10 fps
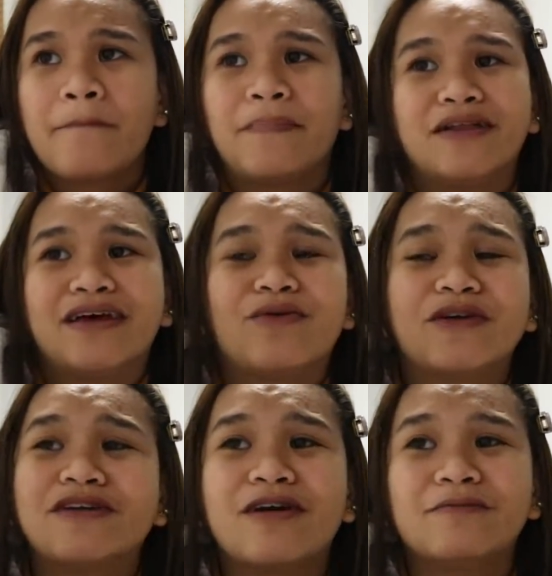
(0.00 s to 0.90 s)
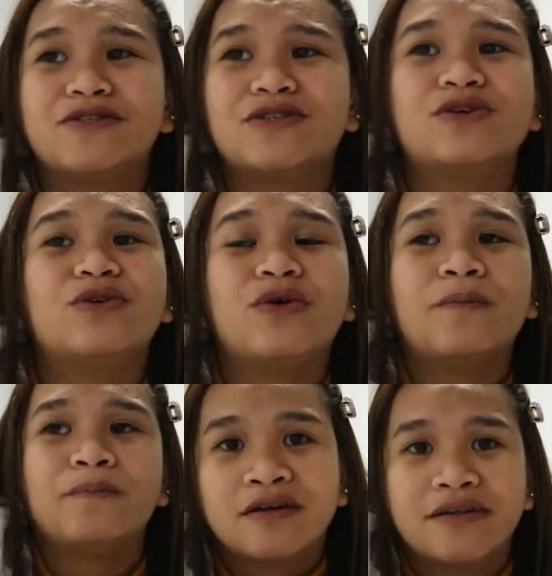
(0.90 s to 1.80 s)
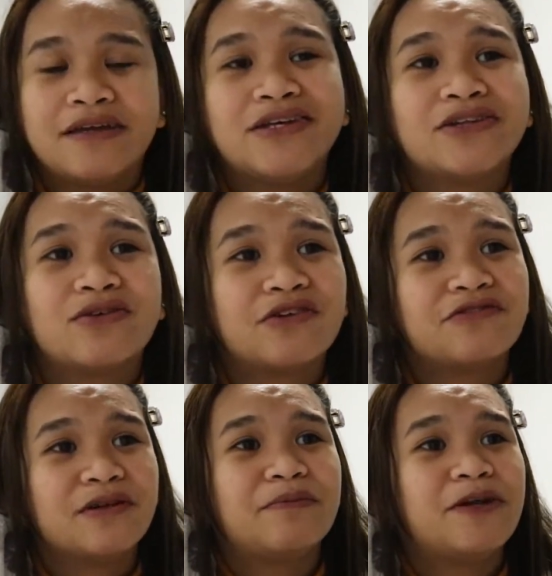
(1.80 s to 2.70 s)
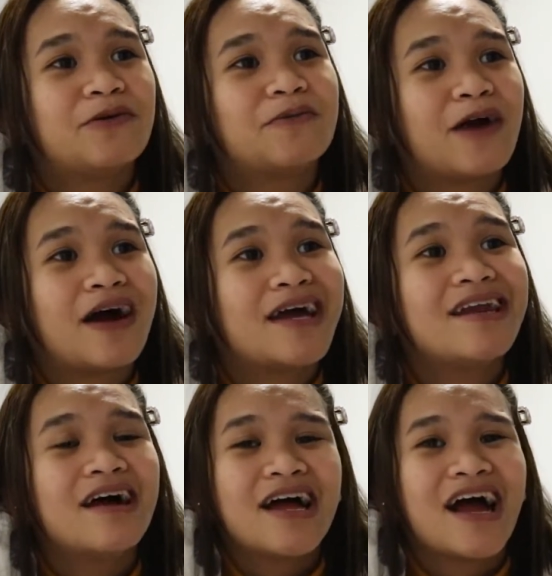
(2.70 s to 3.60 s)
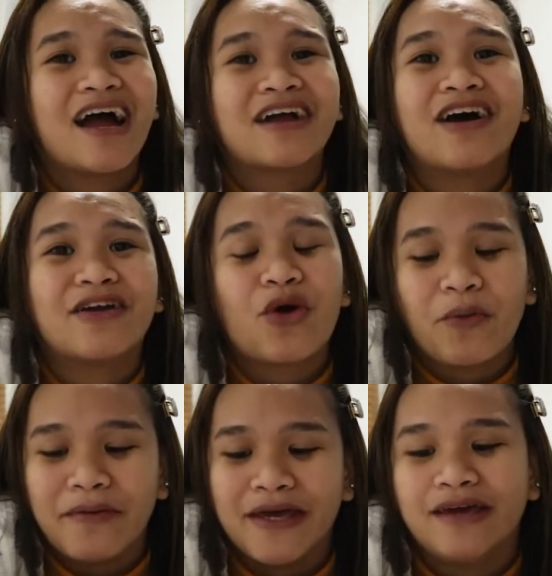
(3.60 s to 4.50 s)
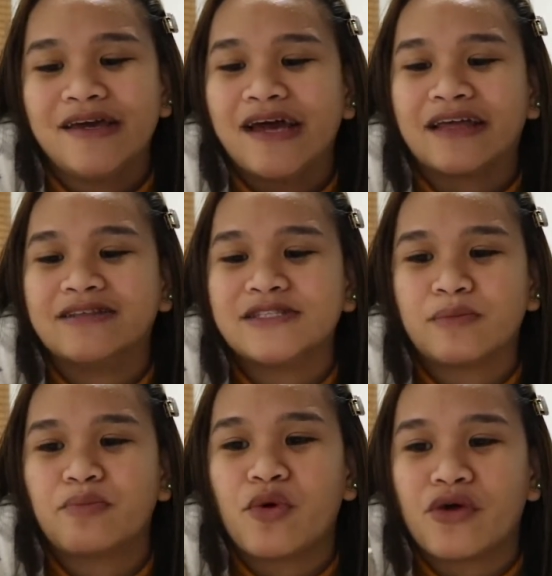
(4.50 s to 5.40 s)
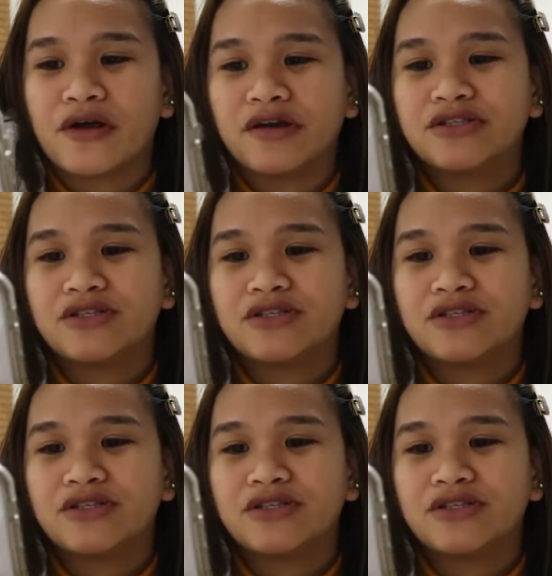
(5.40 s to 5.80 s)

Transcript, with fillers: but like when it comes to Canadian or Filipino pride, I gotta go big and support.